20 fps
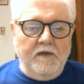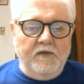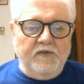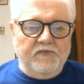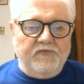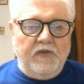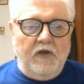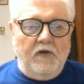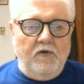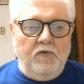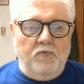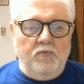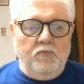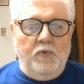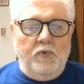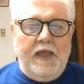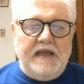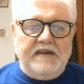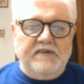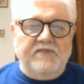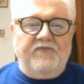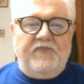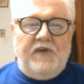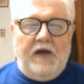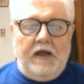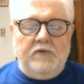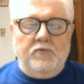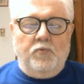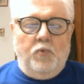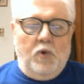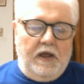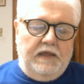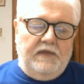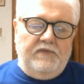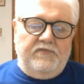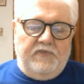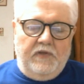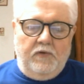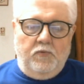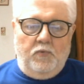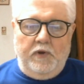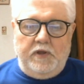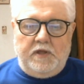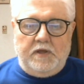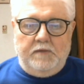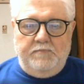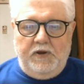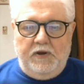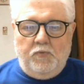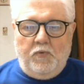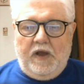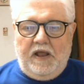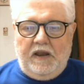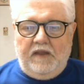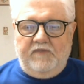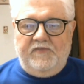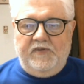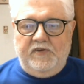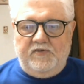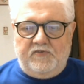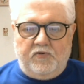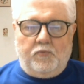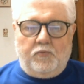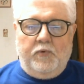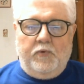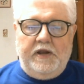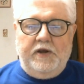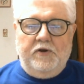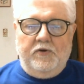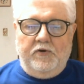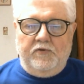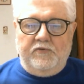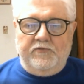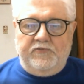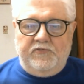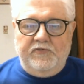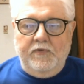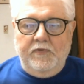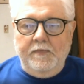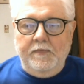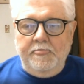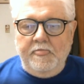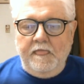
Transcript: So we had to find ways that we could be relevant to readers